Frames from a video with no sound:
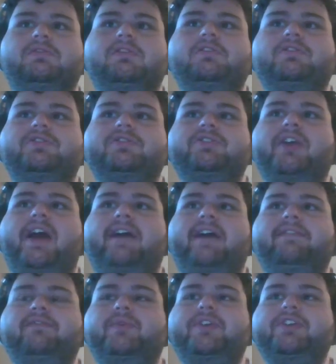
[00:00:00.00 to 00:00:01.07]
So you have,
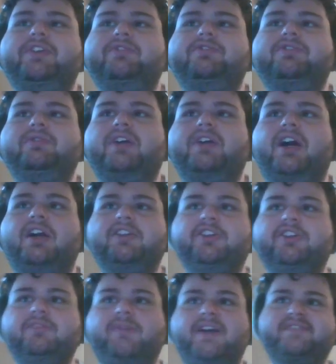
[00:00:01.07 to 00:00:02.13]
when you do gun, can
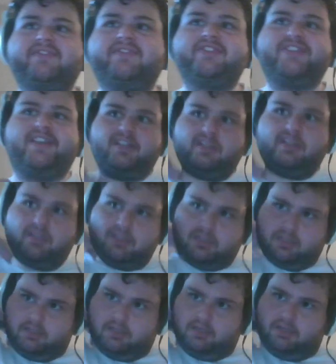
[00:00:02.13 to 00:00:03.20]
you pause it for a second?
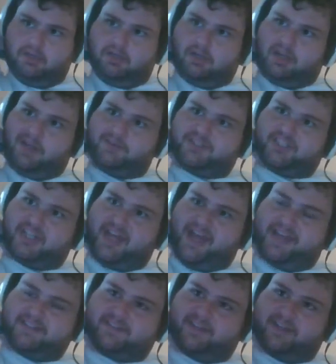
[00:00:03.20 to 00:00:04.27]
I'm just gonna
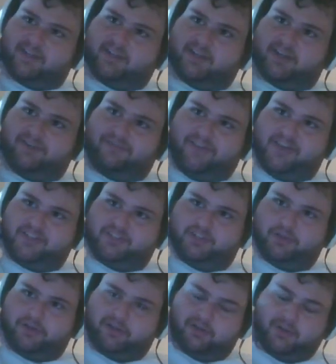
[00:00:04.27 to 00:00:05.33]
ask like a clarifying
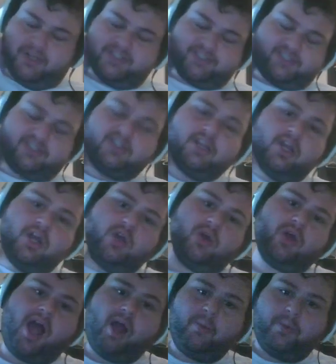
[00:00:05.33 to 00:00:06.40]
Joker question.
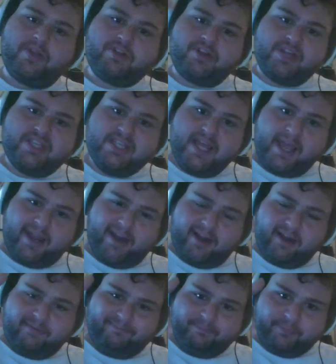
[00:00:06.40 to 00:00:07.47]
When you're in the
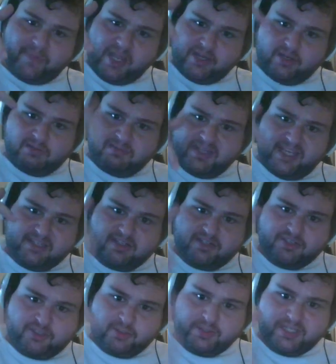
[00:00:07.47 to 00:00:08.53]
air and you begin to
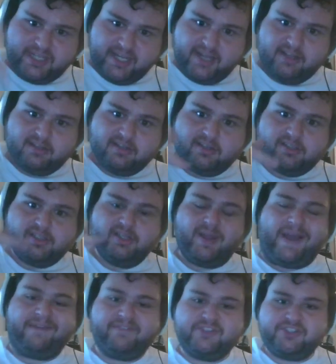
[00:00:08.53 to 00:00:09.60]
shoot the gun, do you
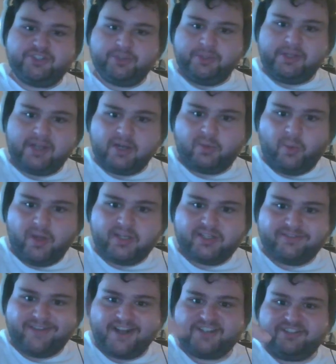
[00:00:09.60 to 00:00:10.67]
have to shoot it in one
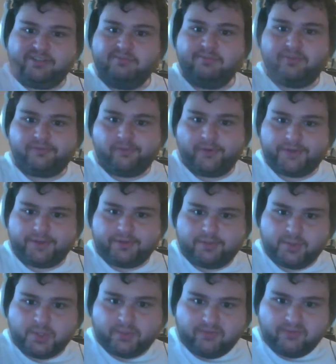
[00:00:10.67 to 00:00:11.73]
direction before you
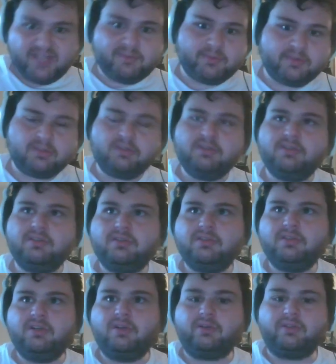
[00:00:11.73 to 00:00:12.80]
do the flip?
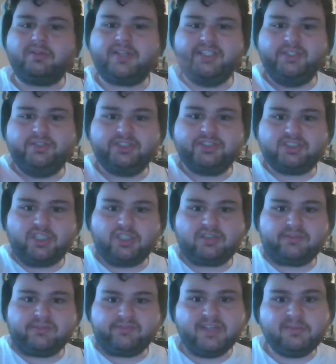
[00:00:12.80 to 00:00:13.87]
Or can you just start
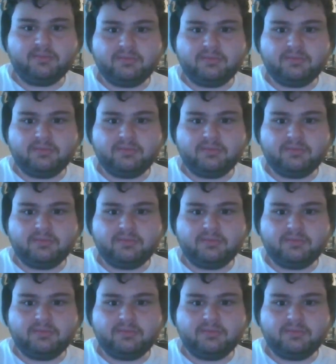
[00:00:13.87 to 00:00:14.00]
the flip?